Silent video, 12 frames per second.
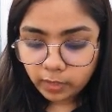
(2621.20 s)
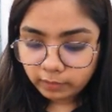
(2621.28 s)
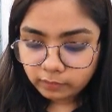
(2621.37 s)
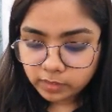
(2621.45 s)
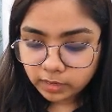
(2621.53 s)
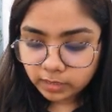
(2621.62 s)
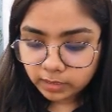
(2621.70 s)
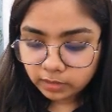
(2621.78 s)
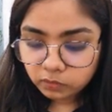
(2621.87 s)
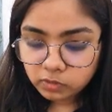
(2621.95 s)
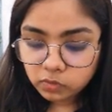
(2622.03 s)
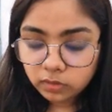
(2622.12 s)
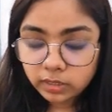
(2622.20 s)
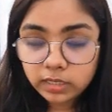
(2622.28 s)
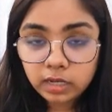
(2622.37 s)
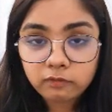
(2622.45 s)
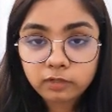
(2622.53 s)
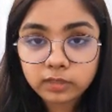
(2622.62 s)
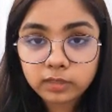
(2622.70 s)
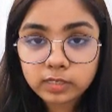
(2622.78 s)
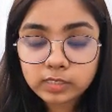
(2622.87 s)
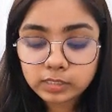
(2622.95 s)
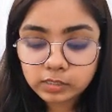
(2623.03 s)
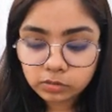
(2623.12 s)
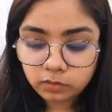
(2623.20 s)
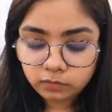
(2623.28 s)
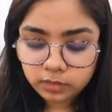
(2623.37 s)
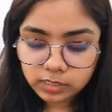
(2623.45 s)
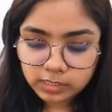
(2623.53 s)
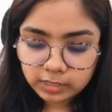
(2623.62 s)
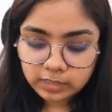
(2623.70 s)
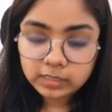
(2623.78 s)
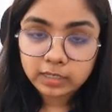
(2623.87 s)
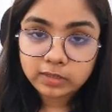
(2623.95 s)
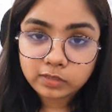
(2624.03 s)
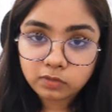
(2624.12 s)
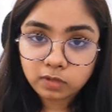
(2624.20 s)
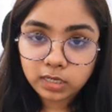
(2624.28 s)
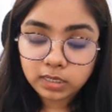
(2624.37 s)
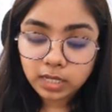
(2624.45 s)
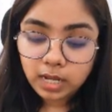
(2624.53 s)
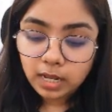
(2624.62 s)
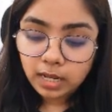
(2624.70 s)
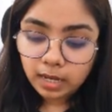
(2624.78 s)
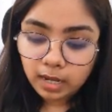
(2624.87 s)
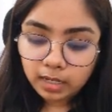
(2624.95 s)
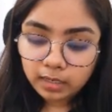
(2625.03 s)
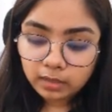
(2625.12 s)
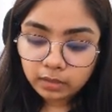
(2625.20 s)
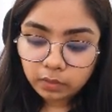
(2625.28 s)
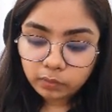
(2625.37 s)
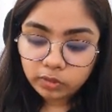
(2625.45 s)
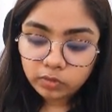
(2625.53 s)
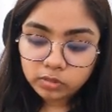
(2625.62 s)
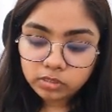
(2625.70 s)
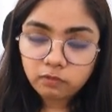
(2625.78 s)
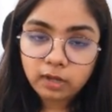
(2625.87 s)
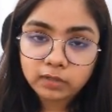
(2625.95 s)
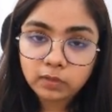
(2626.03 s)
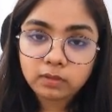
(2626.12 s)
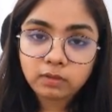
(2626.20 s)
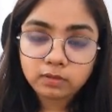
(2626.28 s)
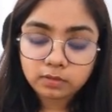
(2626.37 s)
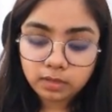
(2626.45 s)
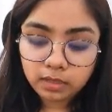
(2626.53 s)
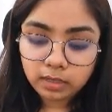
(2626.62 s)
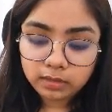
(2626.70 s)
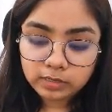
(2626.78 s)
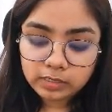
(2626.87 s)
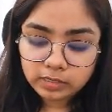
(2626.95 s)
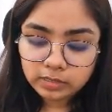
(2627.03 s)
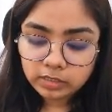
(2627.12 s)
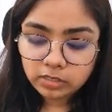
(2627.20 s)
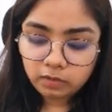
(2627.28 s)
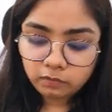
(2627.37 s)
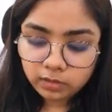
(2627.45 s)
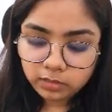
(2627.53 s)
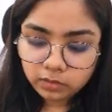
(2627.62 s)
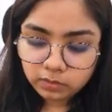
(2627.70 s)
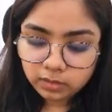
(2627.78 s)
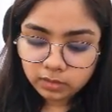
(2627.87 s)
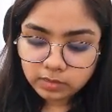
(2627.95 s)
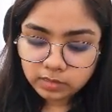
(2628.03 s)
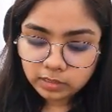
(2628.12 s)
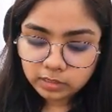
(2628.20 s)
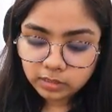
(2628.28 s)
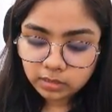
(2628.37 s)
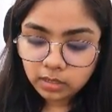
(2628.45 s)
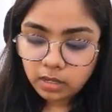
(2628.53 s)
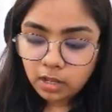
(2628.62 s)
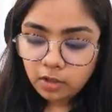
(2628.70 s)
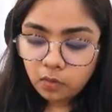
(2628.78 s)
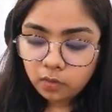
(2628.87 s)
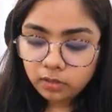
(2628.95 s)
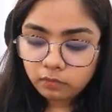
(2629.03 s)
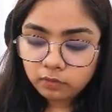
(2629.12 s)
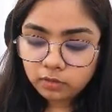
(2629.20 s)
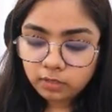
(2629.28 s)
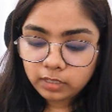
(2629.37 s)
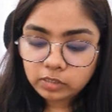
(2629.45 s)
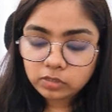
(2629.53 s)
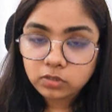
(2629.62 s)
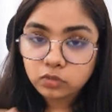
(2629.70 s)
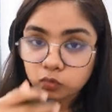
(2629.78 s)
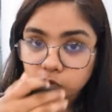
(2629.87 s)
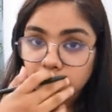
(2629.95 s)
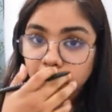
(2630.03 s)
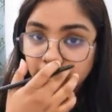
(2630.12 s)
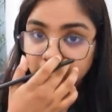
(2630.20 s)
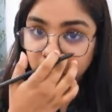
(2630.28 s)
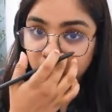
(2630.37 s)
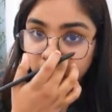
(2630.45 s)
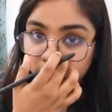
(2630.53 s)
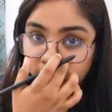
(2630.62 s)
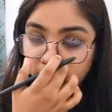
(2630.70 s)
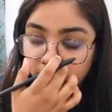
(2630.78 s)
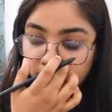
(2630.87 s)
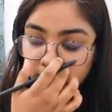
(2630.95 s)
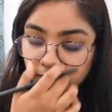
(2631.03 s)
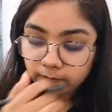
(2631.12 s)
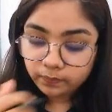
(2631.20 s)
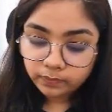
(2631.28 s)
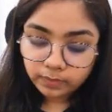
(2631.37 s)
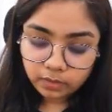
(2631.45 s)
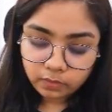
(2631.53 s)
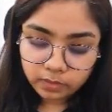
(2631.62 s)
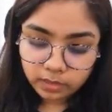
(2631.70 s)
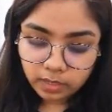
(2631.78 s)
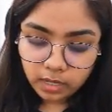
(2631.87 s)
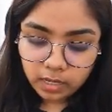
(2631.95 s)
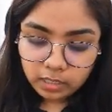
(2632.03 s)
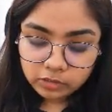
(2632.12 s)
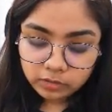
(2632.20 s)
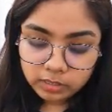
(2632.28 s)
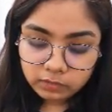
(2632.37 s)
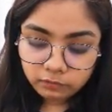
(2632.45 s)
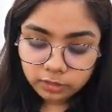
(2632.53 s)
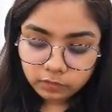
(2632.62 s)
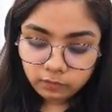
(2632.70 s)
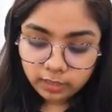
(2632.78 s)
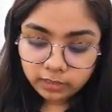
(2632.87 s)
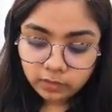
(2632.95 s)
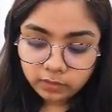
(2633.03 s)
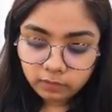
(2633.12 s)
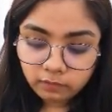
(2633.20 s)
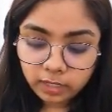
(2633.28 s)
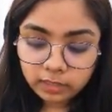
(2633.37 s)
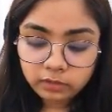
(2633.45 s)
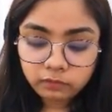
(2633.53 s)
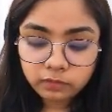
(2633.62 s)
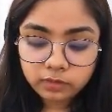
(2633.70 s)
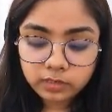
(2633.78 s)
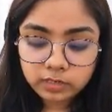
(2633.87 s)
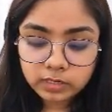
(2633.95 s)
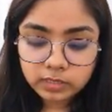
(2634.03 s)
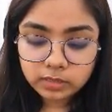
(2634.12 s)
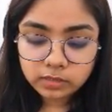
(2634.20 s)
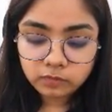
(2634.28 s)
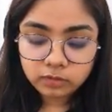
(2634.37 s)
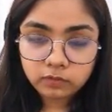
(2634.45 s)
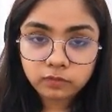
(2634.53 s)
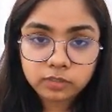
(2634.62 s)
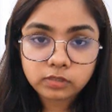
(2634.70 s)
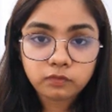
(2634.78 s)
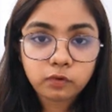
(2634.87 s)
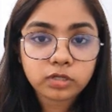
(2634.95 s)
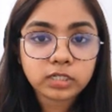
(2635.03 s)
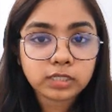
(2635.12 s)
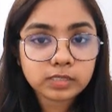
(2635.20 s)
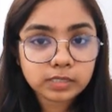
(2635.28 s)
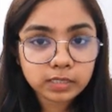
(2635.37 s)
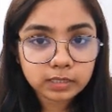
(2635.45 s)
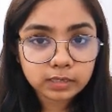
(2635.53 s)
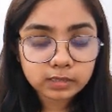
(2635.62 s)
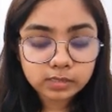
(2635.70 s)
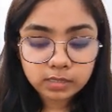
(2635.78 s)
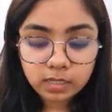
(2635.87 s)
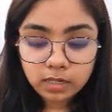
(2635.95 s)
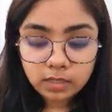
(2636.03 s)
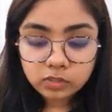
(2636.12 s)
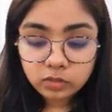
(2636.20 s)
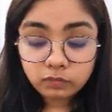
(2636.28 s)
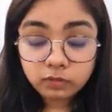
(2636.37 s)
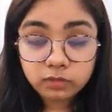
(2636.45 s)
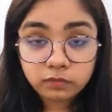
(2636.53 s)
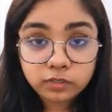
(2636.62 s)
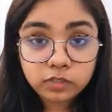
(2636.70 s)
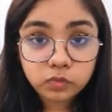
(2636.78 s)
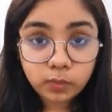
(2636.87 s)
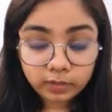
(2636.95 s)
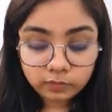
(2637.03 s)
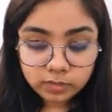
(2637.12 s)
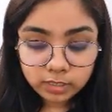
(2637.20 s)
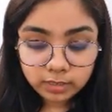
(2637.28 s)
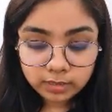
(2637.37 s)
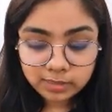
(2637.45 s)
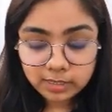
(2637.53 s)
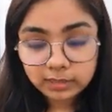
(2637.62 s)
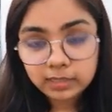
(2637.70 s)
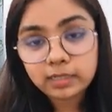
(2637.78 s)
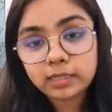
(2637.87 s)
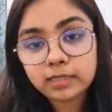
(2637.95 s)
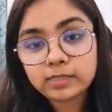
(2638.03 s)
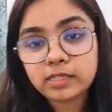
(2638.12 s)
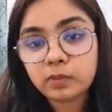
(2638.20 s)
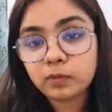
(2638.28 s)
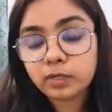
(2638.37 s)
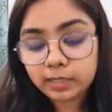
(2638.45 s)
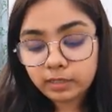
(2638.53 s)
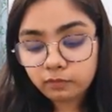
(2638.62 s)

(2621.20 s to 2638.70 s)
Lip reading: seconds, it was only covering the distance of this 6x, right? And we just find out the distance traveled during this section only for the next 2 seconds over there, right? Okay, so let's first find out the value for the distance for the first 14 seconds. So for the first 12 seconds, and then again separately